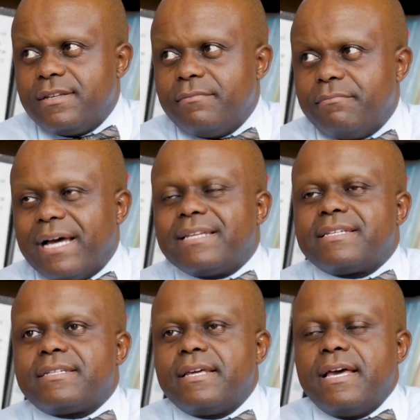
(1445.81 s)

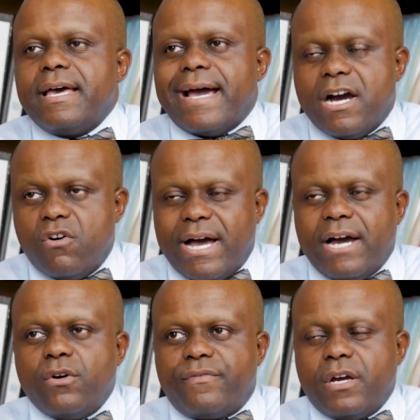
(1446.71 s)
But
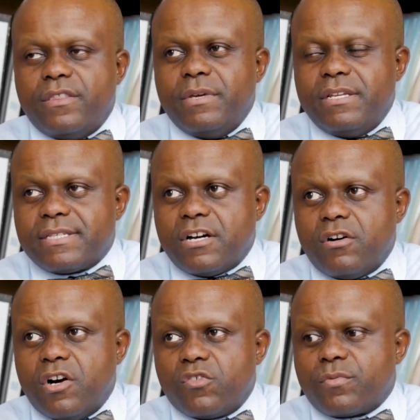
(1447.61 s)
if I were the minister,
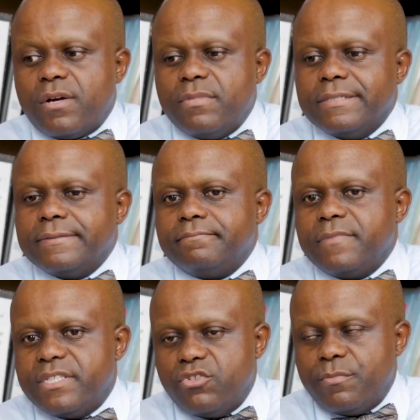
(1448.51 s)
I would probably
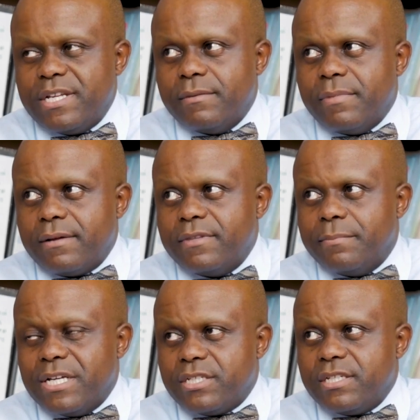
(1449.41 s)
denominate the
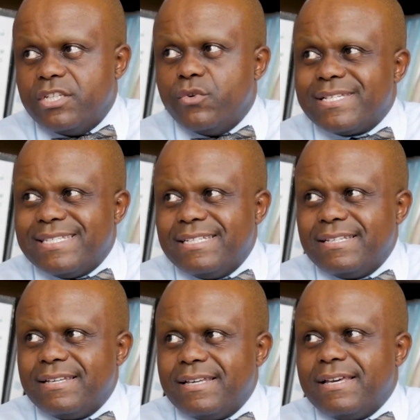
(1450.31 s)
budget in USD,
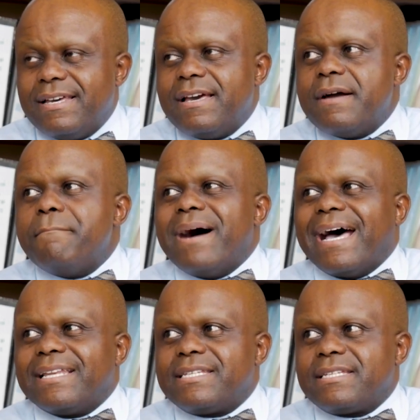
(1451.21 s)

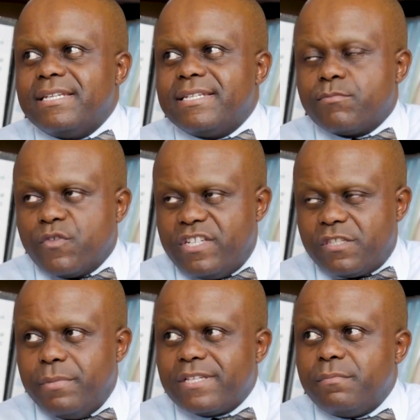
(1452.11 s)
but in terms of
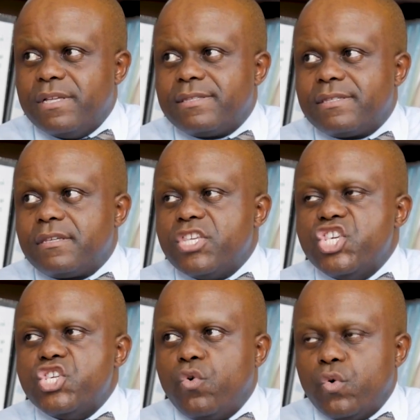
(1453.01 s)
disbursements,
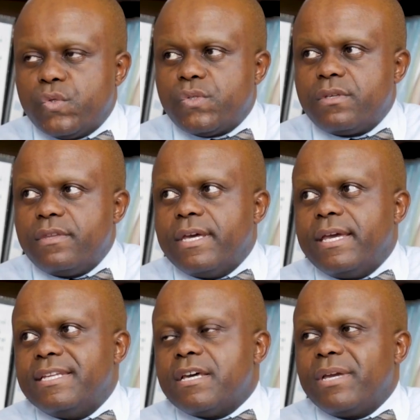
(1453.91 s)
use the
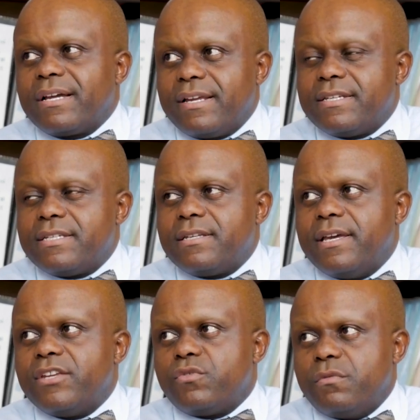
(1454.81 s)
interbank rate
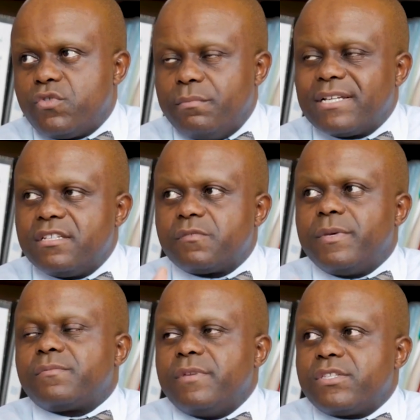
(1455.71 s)
to make
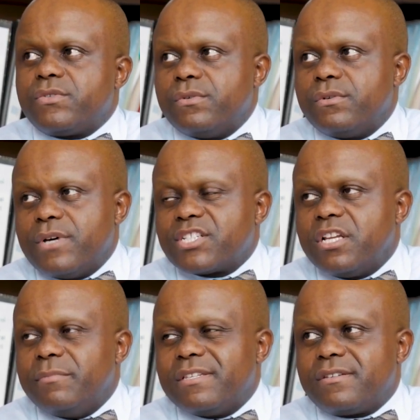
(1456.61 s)
disbursements to actual
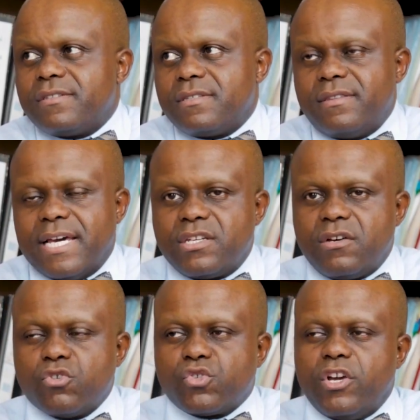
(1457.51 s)
ministries. That
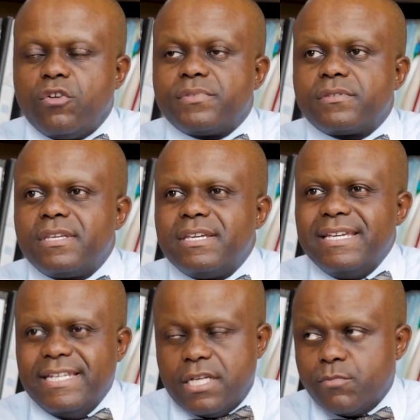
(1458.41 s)
also helps
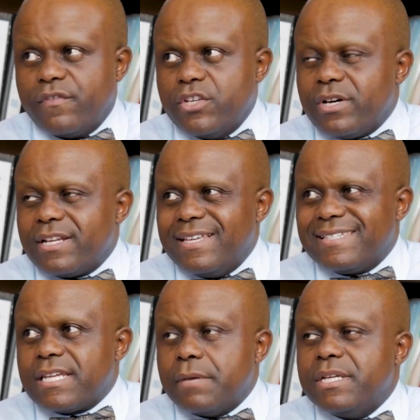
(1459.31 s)
in terms of ensuring the
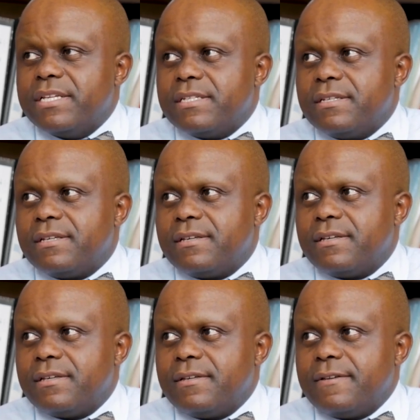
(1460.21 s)
stability.
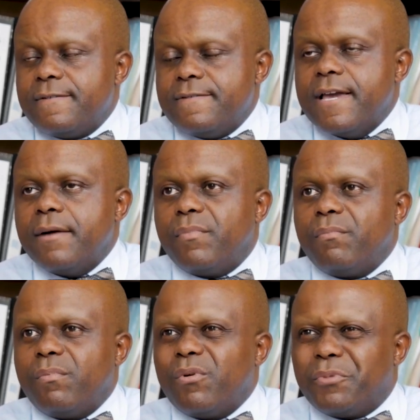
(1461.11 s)
Yeah,
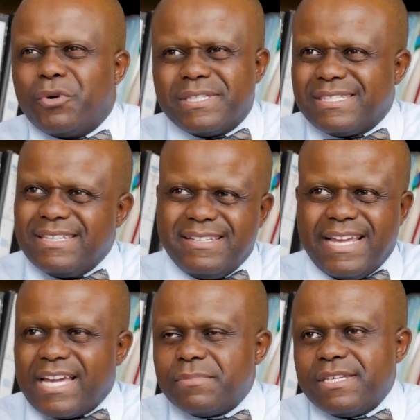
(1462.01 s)
because
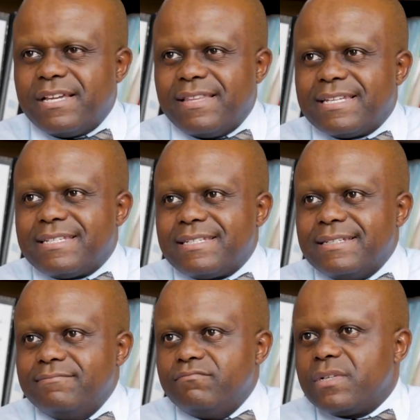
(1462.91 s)
like I'm saying that
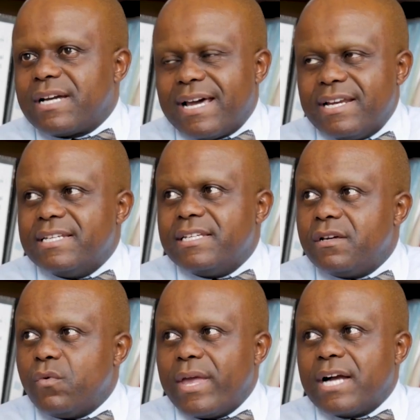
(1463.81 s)
currently
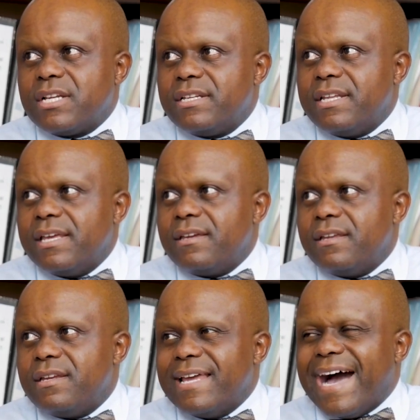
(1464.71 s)
we are actually
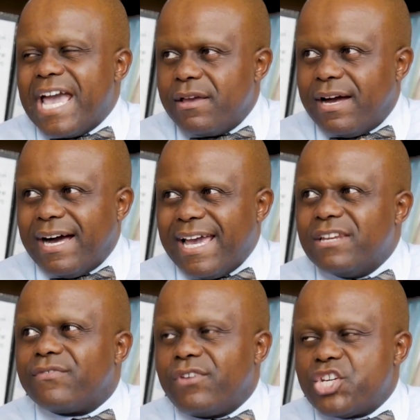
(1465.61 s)
in a high
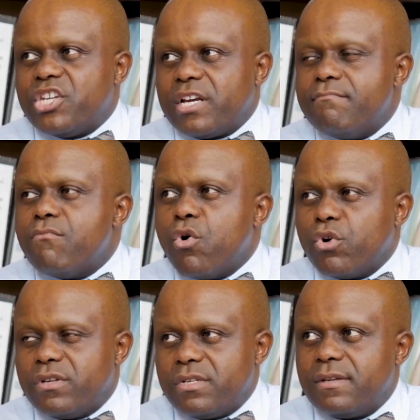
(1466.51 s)
inflationary
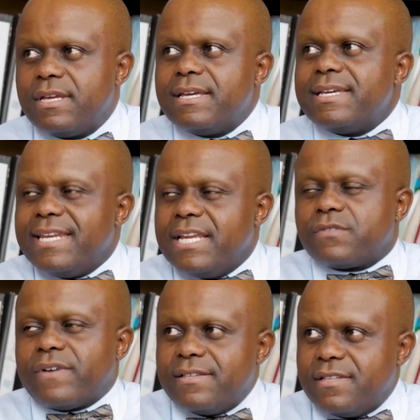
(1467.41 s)
mode in as
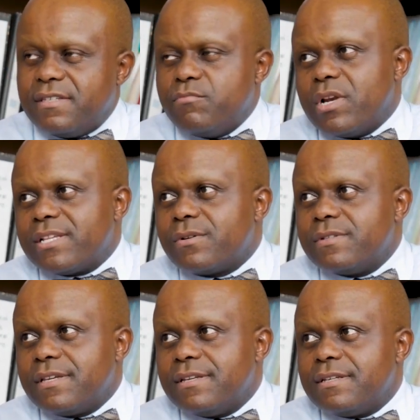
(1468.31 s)
far as the Zim dollar is
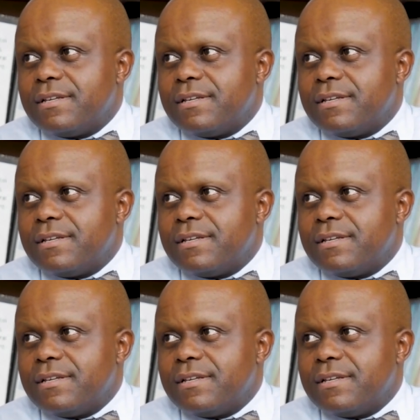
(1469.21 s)
concerned.